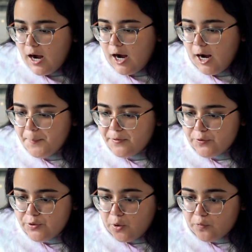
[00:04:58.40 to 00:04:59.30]
if
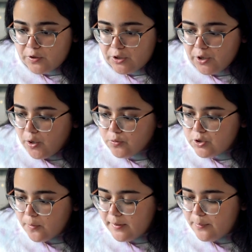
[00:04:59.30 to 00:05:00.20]
you don't really know.
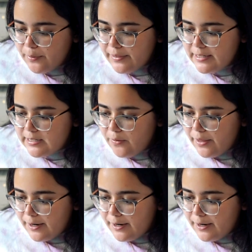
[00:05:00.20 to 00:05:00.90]
So I'm gonna bring that down